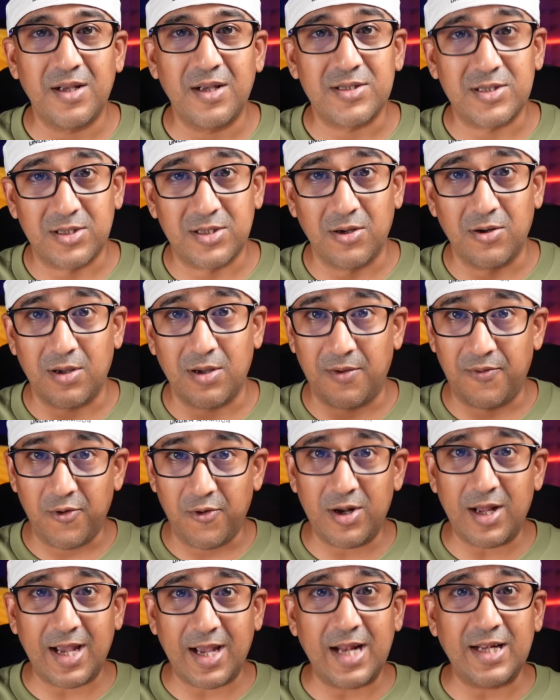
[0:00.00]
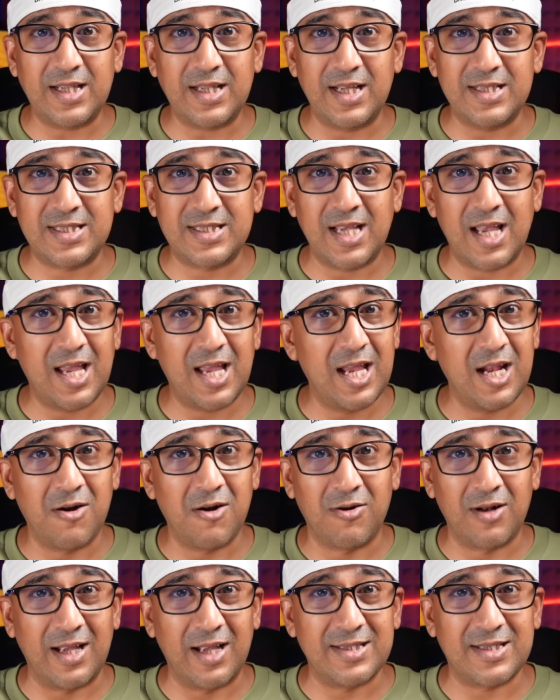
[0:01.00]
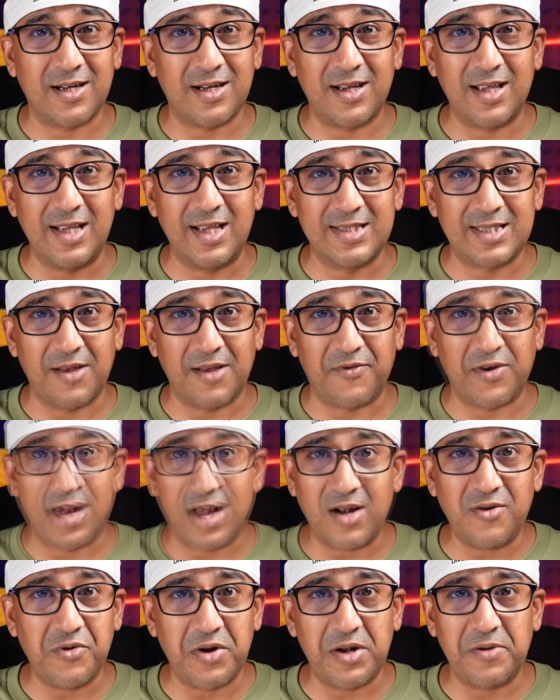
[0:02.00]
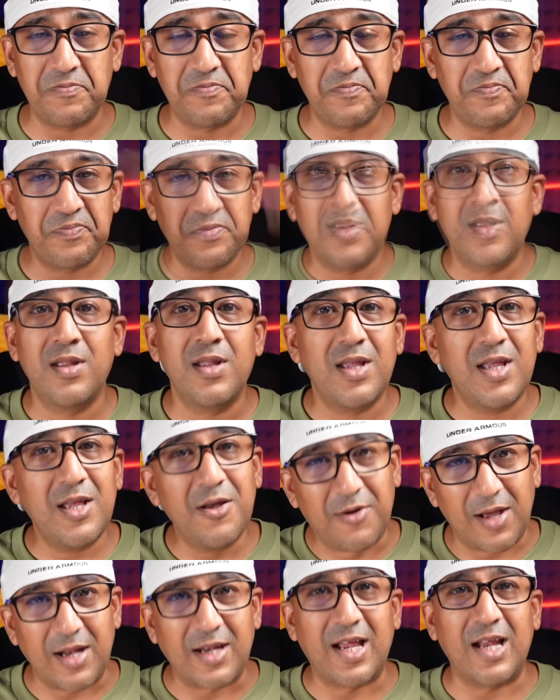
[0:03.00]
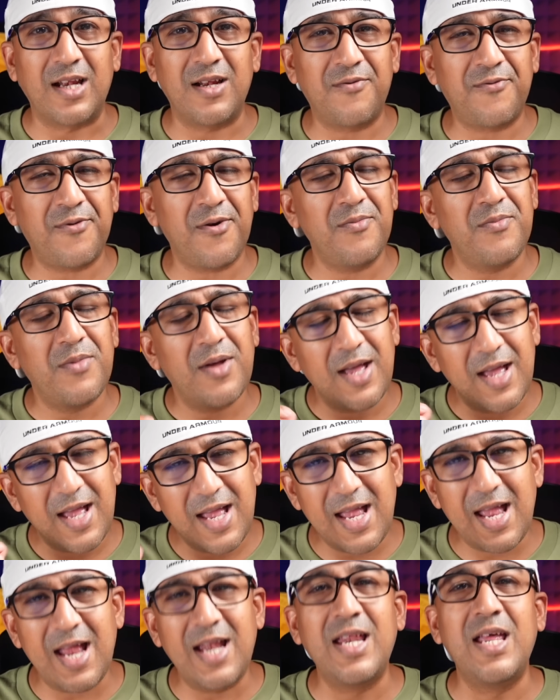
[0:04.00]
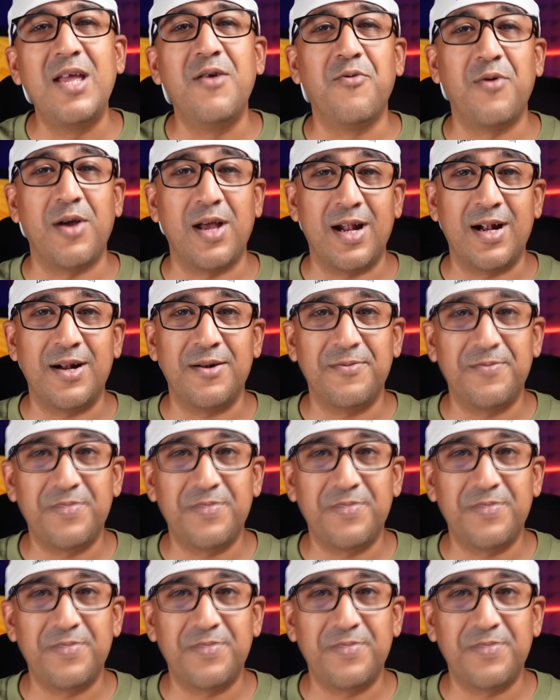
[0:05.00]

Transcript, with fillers: So if you wanna get this Hero Laser E700, you can get it from anywhere.